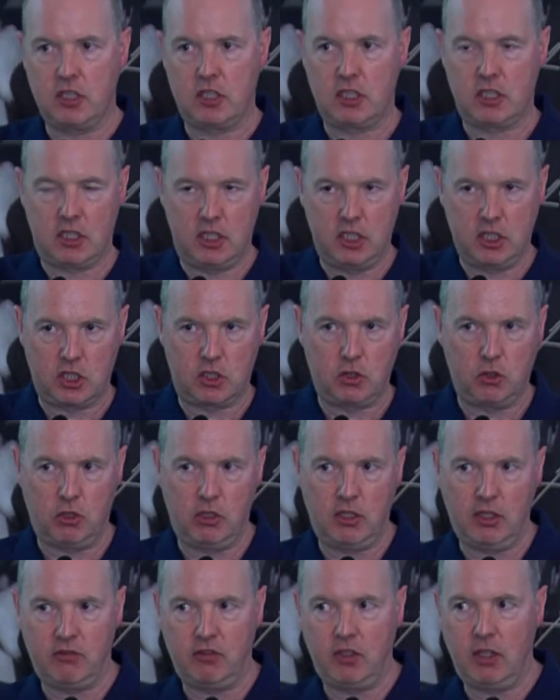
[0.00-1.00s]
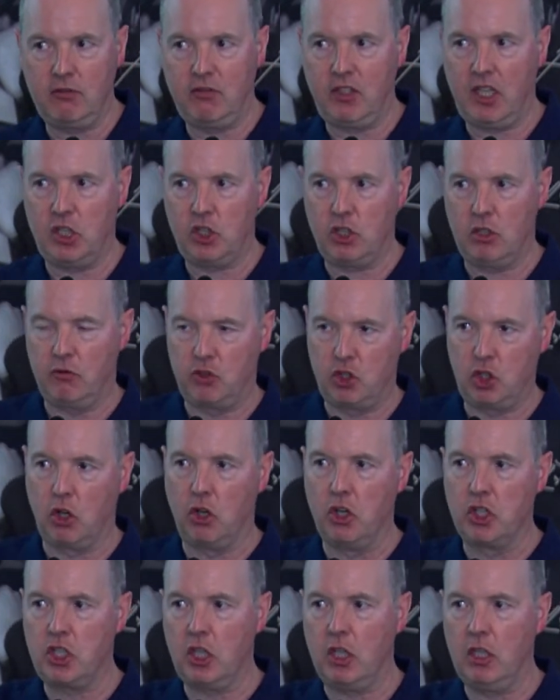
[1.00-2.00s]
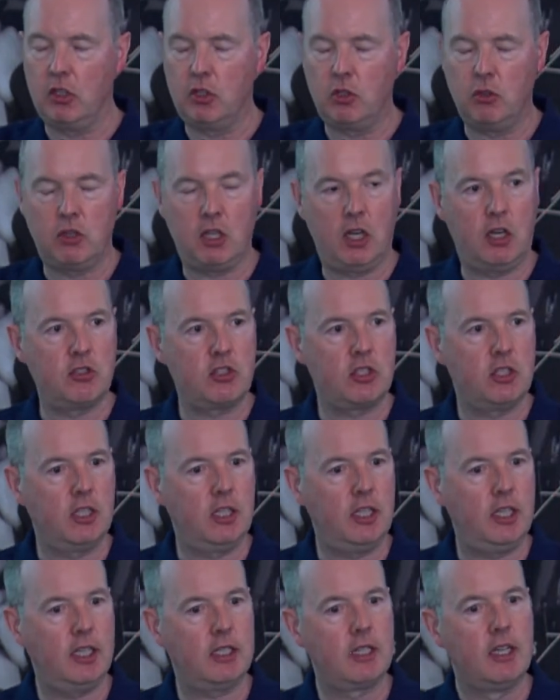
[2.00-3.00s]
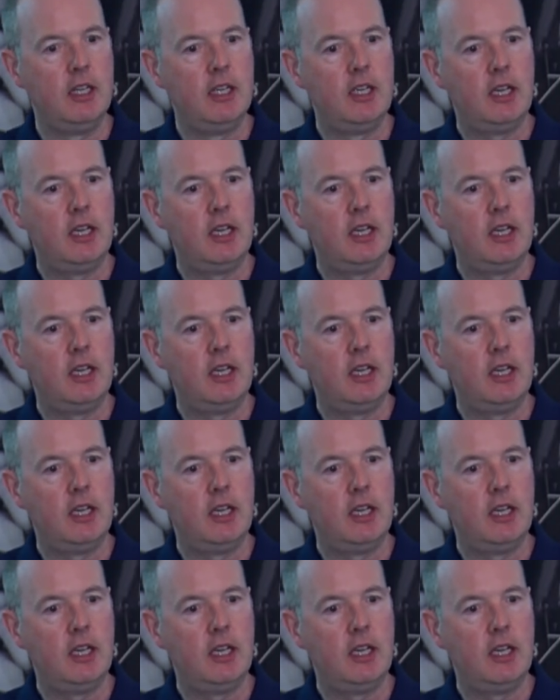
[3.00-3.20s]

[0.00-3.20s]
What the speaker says: It's the story of the invasion of Georgia in 2008,